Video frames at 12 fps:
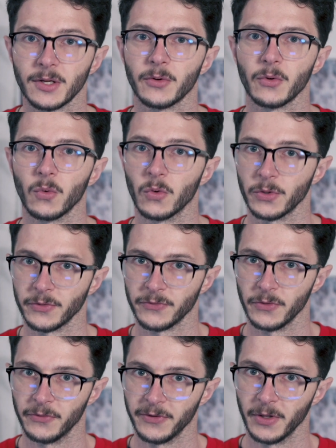in your order
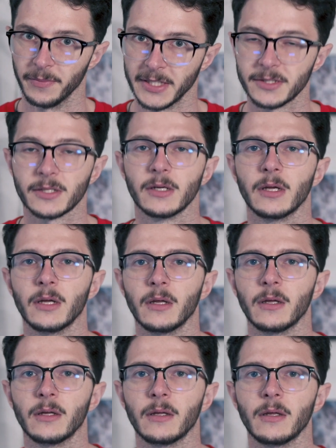fulfillment.
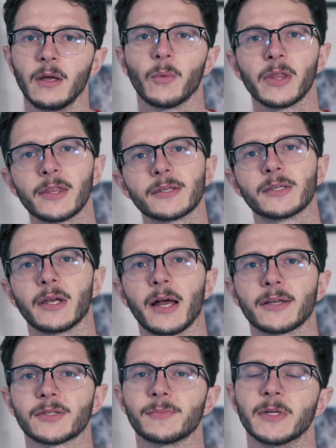With this
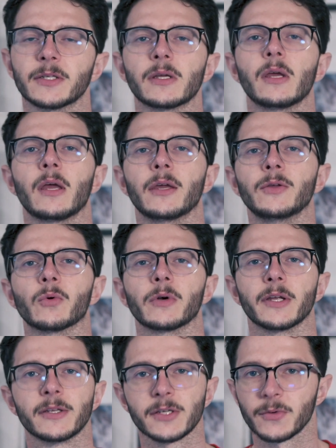enhancement, your
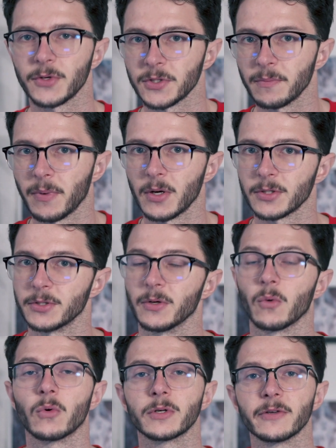integration partner
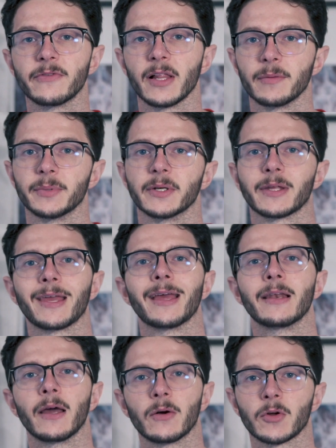or developer can
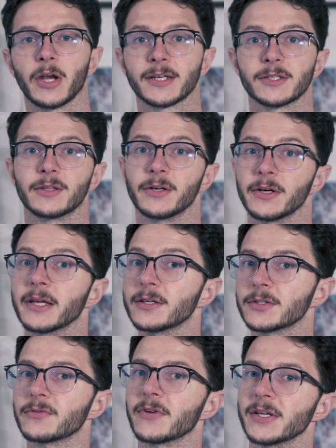now connect their
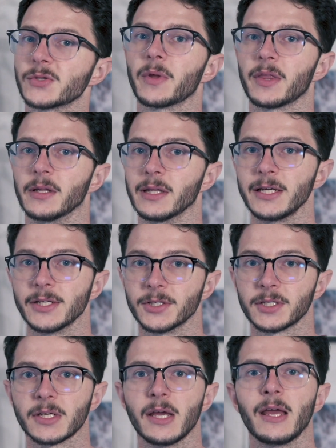interface with
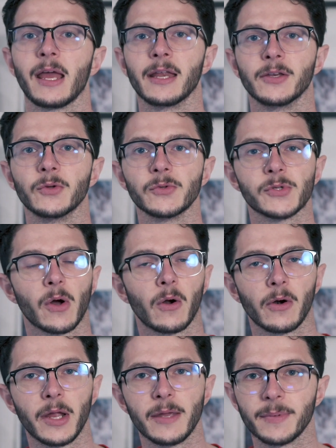Unleashed and use
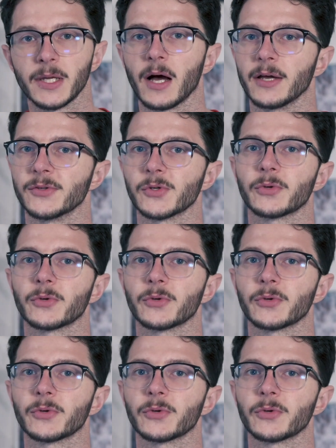our API to